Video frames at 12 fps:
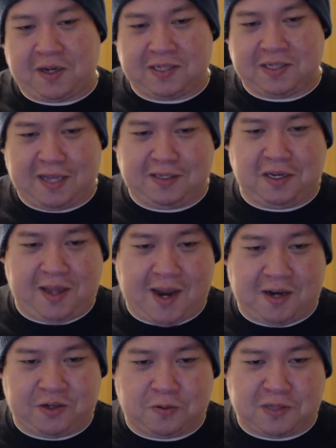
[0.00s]
because it has
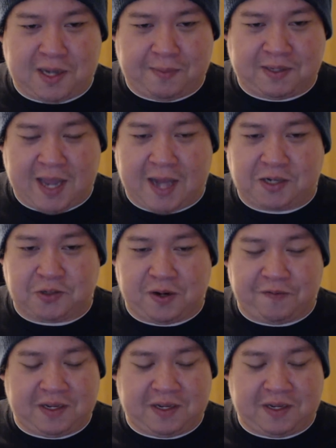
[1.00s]
Indiana Jones' name attached to it.